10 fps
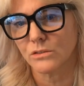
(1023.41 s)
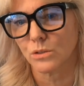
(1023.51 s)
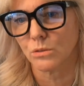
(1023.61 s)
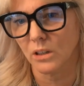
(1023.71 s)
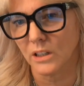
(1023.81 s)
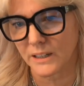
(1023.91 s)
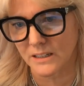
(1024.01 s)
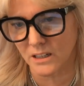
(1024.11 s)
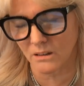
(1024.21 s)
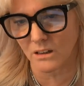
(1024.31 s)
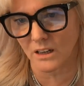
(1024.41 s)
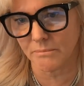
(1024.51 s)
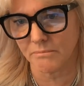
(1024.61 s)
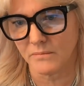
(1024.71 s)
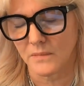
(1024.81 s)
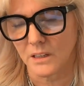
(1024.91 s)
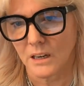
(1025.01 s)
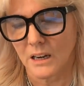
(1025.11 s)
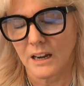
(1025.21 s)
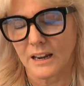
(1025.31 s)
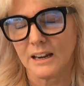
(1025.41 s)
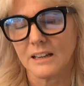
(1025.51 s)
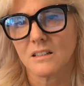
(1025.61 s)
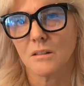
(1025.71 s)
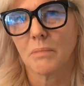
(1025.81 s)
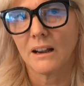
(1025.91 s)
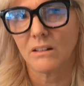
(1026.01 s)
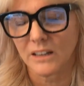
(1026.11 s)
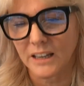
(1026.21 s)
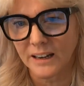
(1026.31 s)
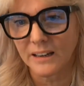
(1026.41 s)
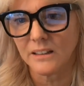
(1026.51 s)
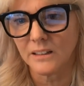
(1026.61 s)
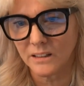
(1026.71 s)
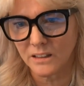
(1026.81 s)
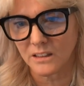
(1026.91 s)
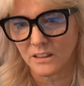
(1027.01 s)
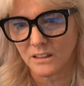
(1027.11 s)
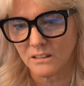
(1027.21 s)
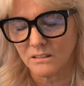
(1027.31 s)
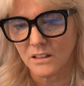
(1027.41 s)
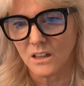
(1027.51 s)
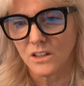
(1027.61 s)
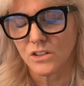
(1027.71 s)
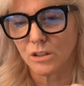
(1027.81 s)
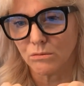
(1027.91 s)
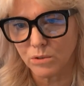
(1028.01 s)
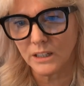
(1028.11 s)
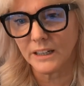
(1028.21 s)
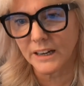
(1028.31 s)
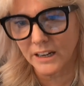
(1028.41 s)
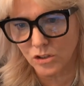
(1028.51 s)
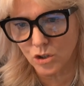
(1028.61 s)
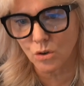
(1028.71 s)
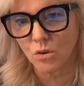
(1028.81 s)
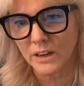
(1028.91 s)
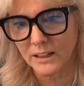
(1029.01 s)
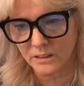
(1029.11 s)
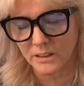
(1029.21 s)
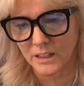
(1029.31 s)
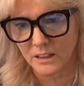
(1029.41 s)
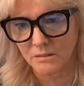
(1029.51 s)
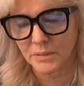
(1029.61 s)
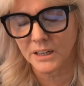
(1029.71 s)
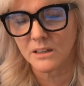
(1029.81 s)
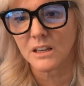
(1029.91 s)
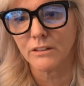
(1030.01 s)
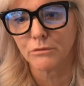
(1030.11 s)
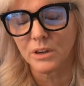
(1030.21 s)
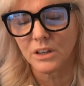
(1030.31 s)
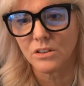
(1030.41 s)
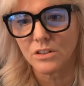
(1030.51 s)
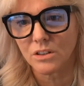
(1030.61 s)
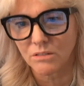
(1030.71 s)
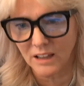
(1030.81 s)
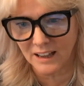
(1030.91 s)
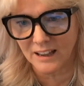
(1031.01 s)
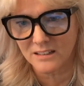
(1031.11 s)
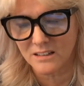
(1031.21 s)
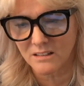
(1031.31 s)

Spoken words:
overall learning time. It's about getting the learner to really enjoy learning. Because if we can do that,